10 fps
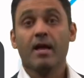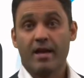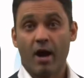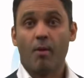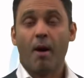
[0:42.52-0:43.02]

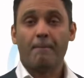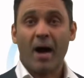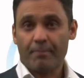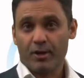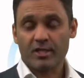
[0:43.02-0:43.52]
Now,
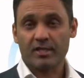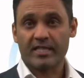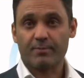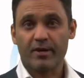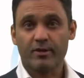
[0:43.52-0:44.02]
my personal
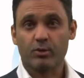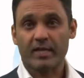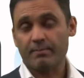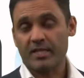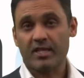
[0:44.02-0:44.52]
experience with
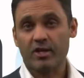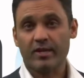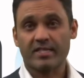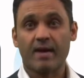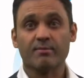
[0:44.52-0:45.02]
MCQ
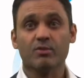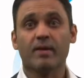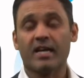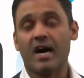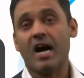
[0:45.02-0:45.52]
exams, you
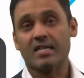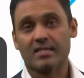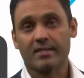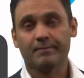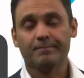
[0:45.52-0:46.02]
might ask.